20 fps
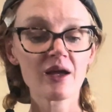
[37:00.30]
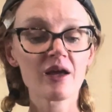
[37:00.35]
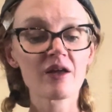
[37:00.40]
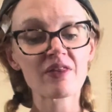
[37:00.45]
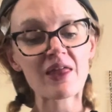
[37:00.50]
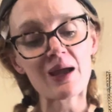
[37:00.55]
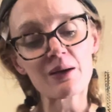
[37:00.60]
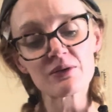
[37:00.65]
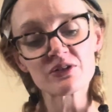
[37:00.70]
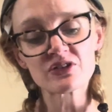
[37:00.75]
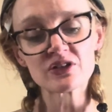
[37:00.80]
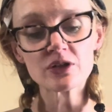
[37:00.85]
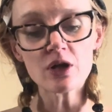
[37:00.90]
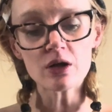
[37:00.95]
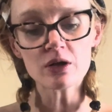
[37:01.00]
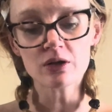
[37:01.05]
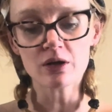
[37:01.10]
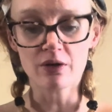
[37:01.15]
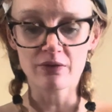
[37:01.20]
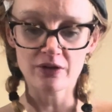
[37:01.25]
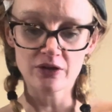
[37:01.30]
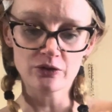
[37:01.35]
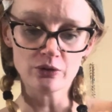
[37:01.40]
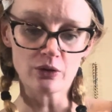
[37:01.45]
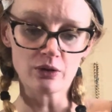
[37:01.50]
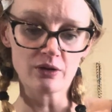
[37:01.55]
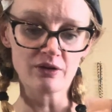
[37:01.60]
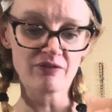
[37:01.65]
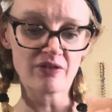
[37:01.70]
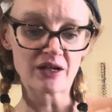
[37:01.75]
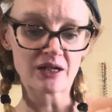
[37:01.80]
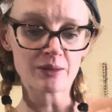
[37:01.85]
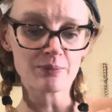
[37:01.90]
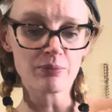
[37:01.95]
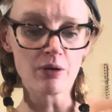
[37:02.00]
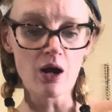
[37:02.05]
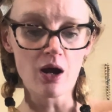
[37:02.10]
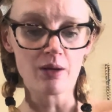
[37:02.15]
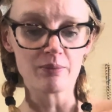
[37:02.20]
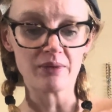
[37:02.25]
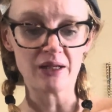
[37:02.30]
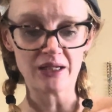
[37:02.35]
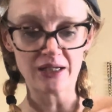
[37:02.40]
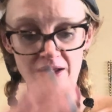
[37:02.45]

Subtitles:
There was a knock on the door of their compartment,